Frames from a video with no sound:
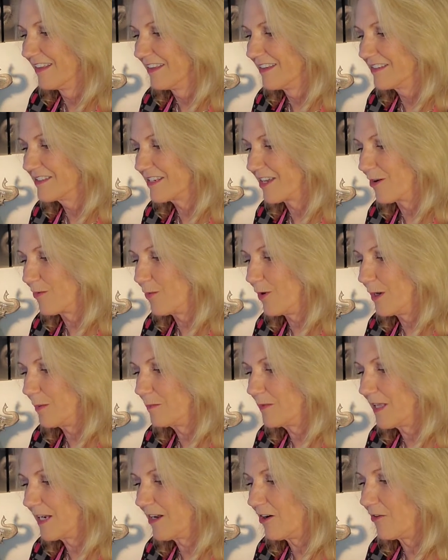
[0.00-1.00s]
So I'll wipe
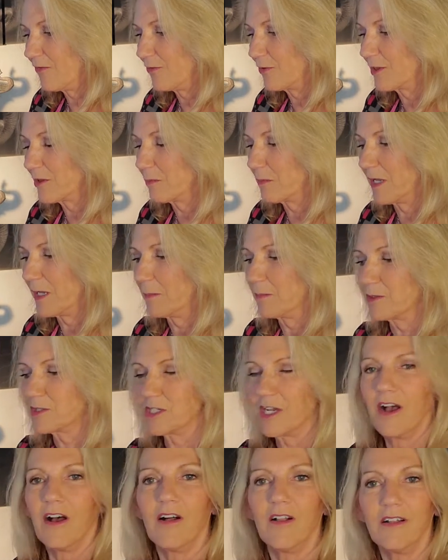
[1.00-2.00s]
that off with a paper
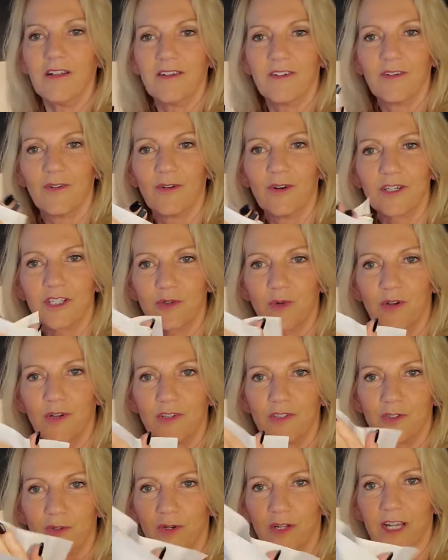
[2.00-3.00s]
towel
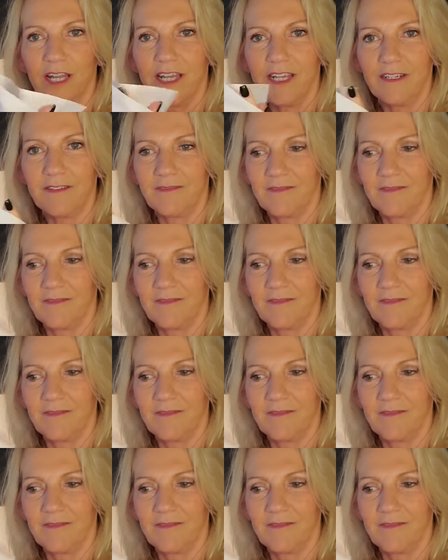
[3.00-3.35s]
for toilet.